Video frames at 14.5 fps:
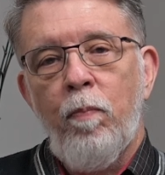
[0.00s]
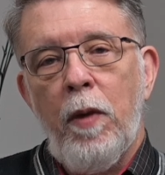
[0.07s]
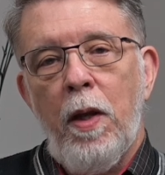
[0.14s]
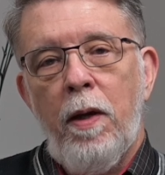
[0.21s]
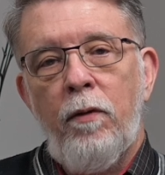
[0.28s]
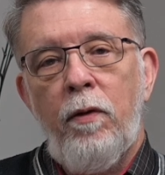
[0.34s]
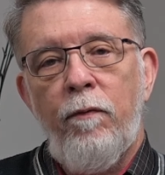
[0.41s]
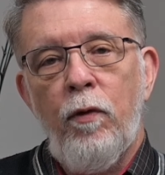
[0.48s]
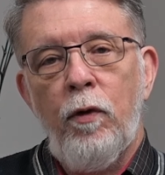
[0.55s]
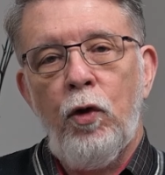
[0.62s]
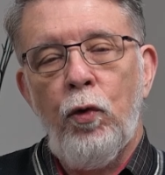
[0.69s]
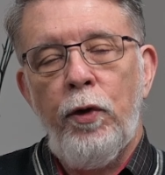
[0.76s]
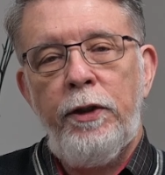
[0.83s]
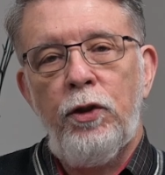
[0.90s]
uh, different
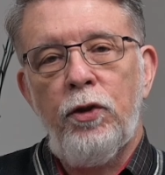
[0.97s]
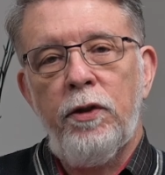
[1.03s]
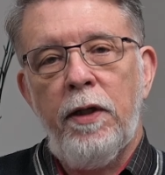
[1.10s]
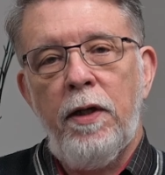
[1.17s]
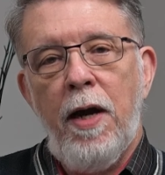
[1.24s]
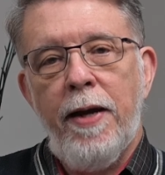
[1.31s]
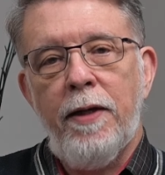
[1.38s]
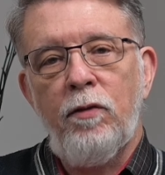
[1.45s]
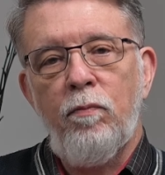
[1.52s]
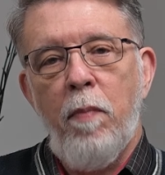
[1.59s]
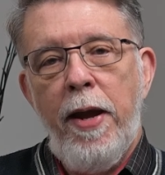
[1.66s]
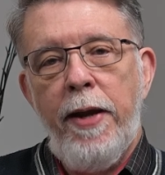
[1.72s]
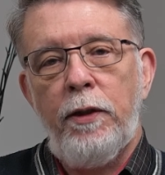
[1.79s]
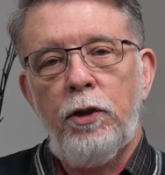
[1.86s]
creatures that God has
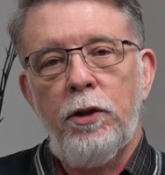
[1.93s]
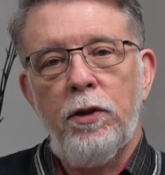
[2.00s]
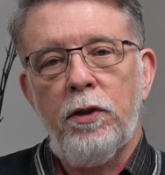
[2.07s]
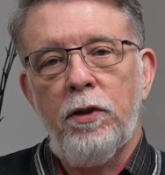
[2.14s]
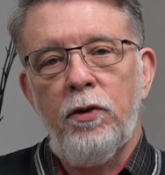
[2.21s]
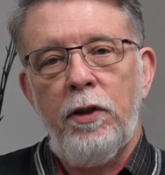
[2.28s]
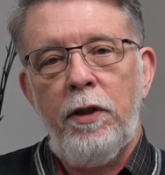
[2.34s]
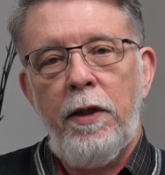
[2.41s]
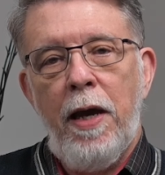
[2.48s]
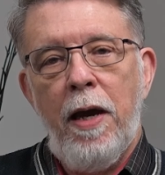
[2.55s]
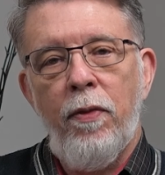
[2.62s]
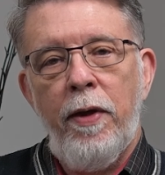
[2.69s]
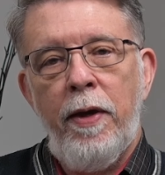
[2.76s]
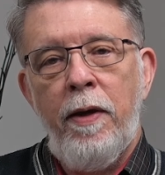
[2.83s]
made just to see
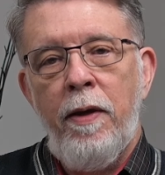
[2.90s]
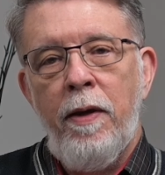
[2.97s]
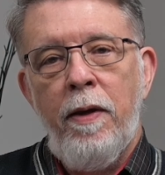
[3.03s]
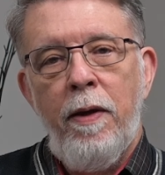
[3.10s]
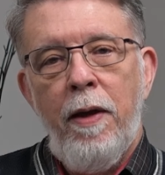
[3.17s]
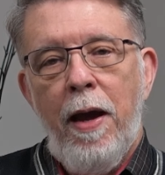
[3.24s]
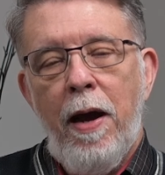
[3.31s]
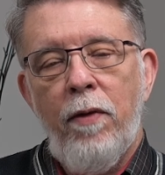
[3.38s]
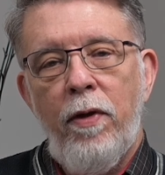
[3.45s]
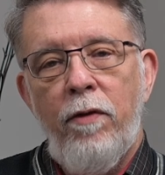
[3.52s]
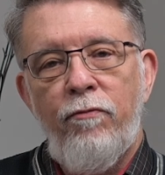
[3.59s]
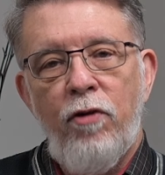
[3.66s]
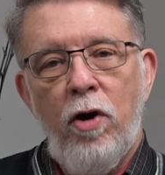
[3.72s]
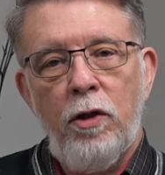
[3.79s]
how they how
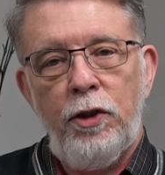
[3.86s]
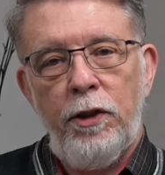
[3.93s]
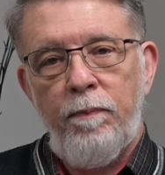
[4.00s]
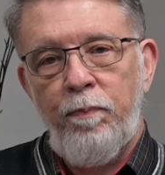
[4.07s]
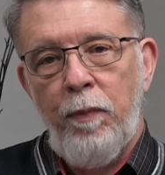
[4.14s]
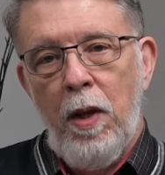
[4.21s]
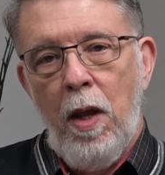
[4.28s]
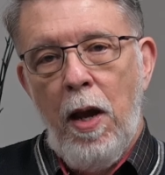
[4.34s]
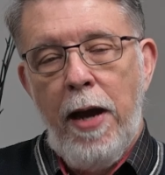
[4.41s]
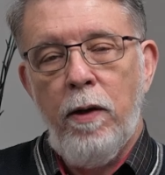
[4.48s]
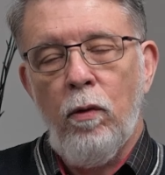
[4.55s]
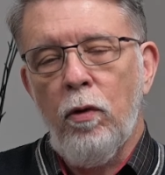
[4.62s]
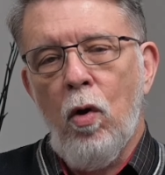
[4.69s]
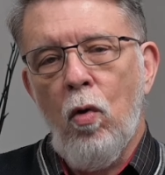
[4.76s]
they function. I
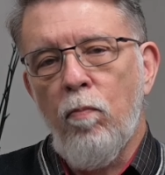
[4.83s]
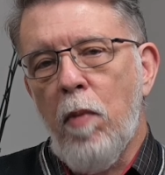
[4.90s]
don't know